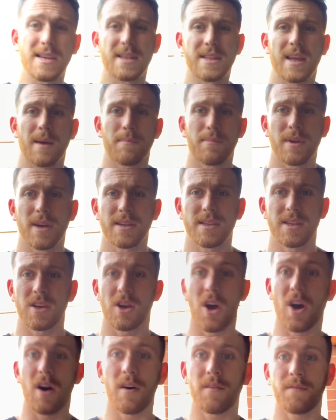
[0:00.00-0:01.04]
take that plastic
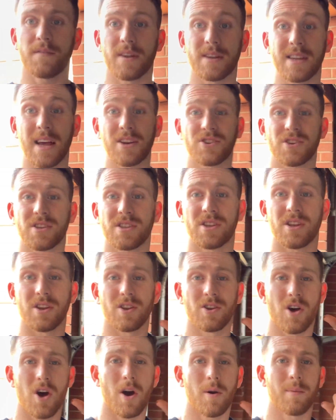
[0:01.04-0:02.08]
off, attach it to
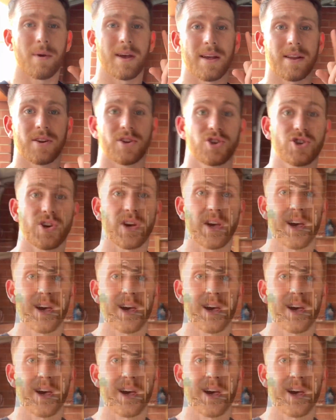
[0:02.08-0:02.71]
the top, and show